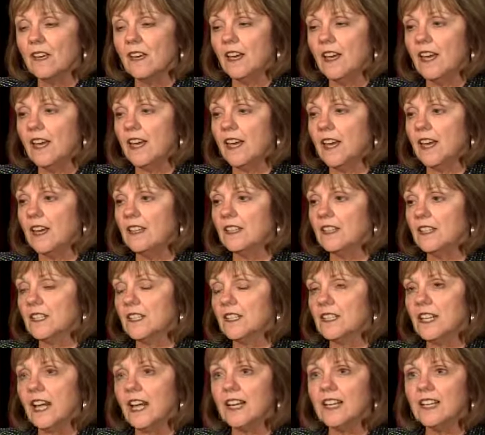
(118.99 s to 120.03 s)
And the
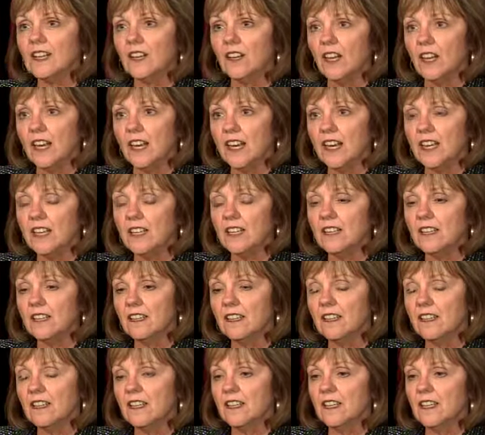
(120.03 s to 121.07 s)
second leg
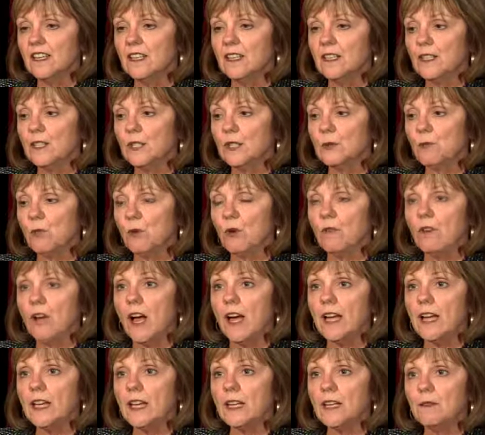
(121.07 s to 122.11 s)
is
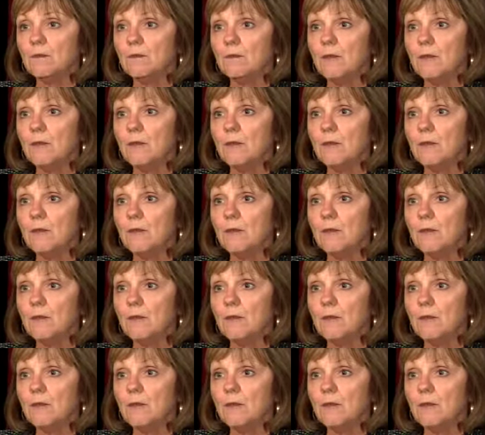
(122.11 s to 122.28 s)
providing